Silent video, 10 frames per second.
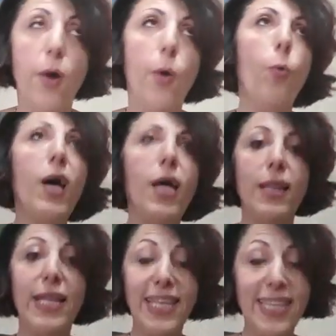
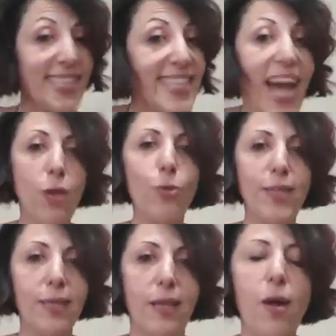Well, it's not
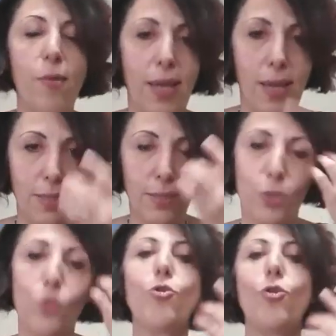only in our hands,
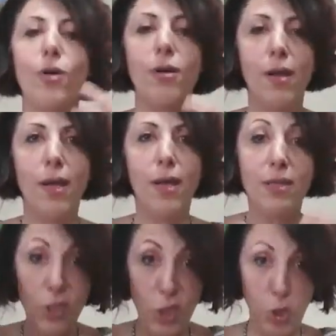you know,
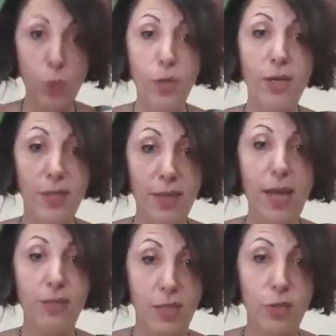the distributor in
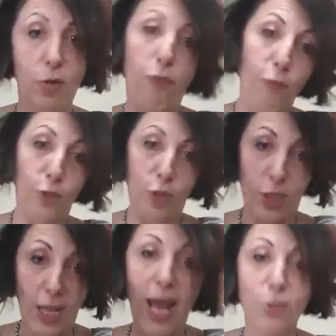that country first
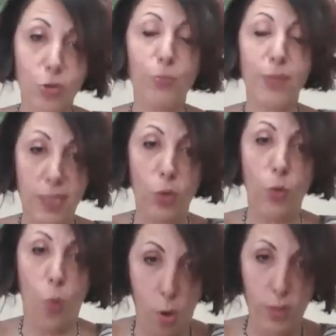has to place an
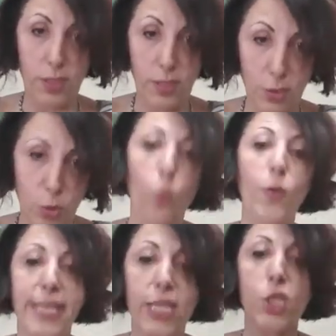order so we
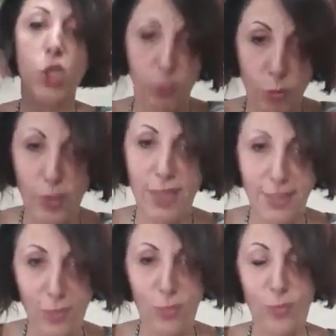can ship to that
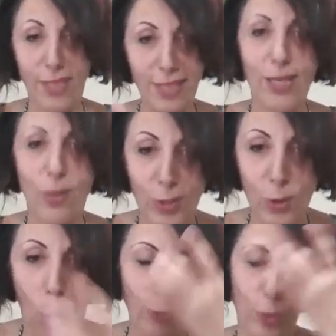country. That's how it
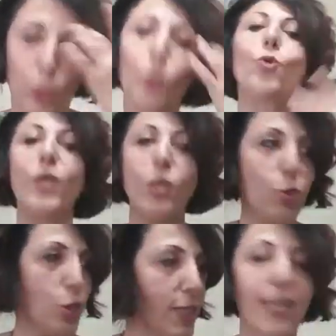goes. You know, we don't
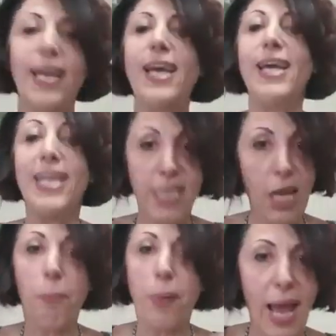just like
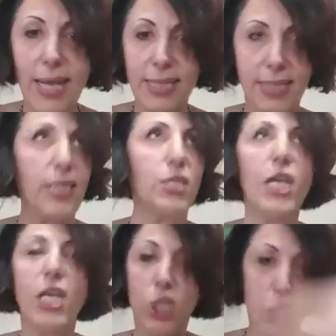take products and
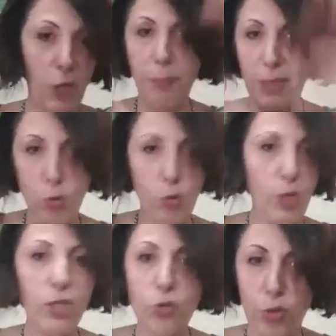ship it to
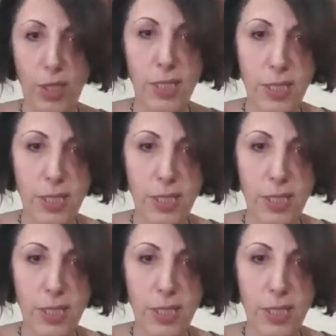countries